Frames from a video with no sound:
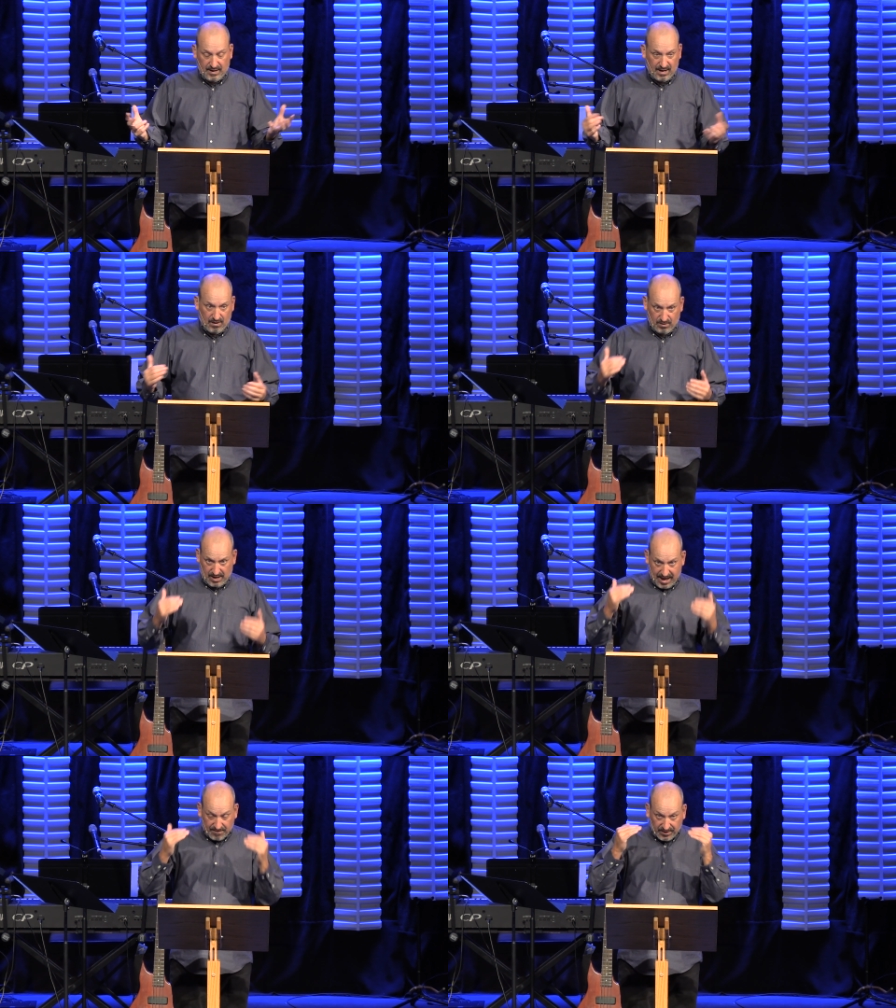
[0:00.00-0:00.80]
and
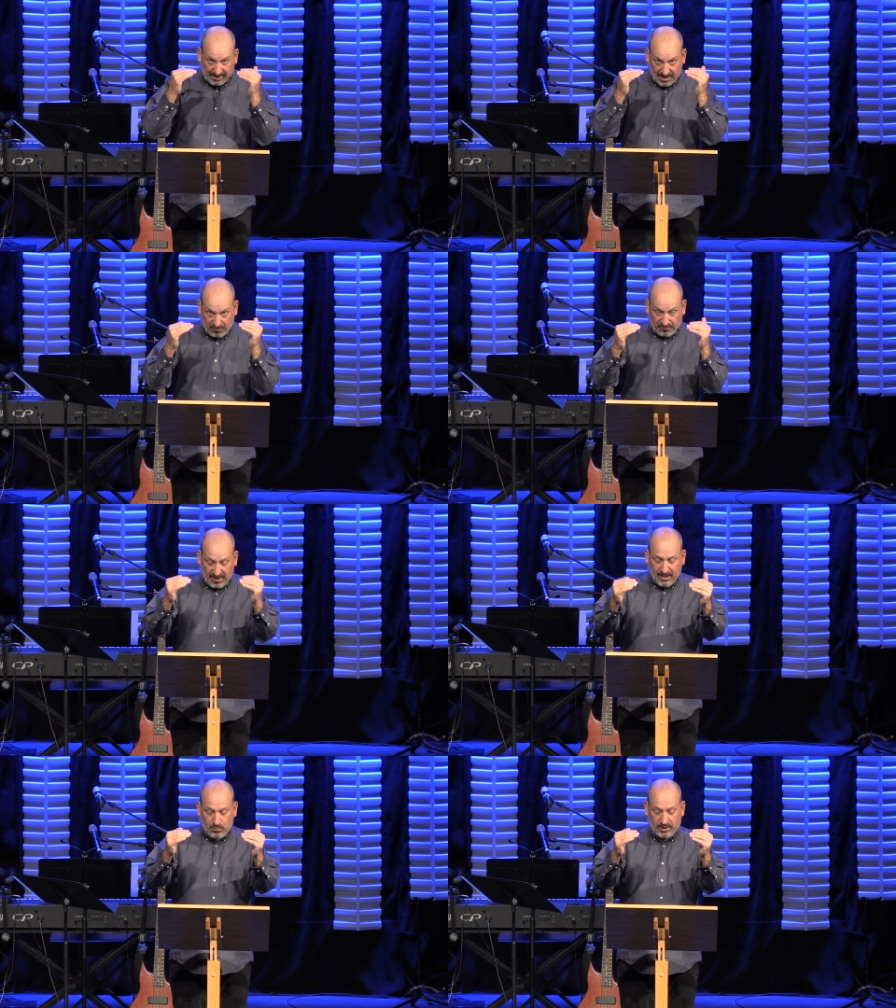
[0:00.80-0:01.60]
to have the kind of
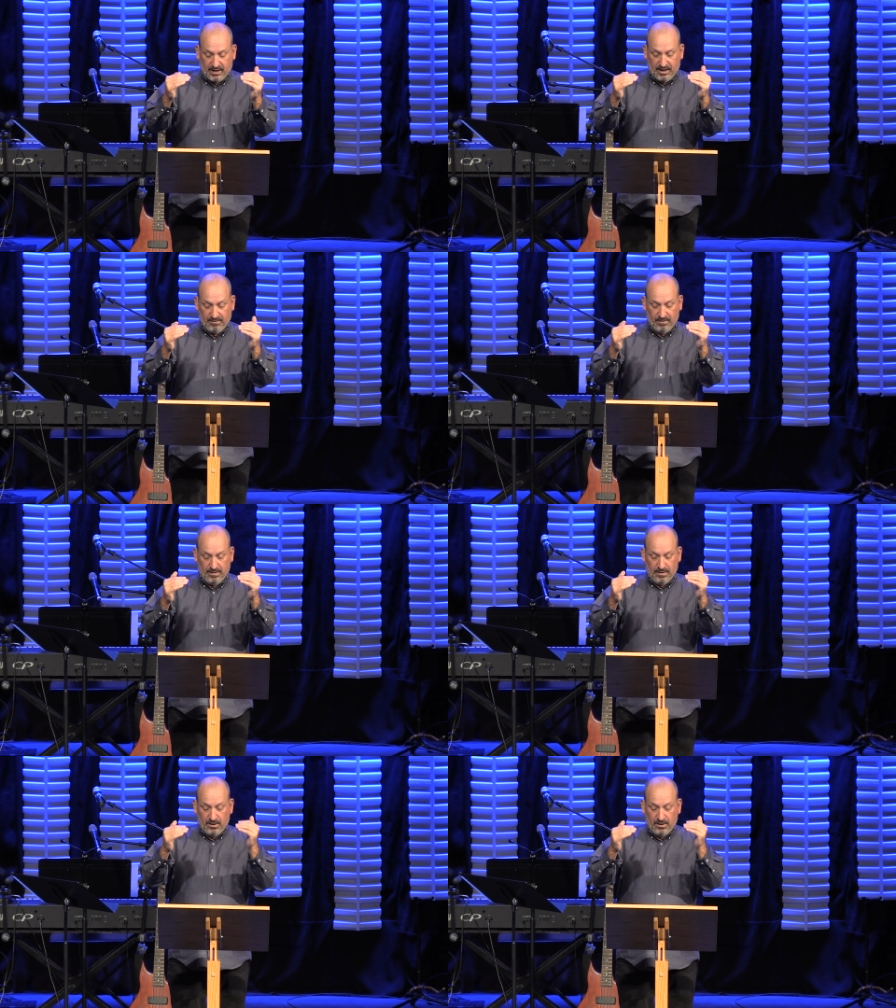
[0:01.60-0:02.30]
faith we need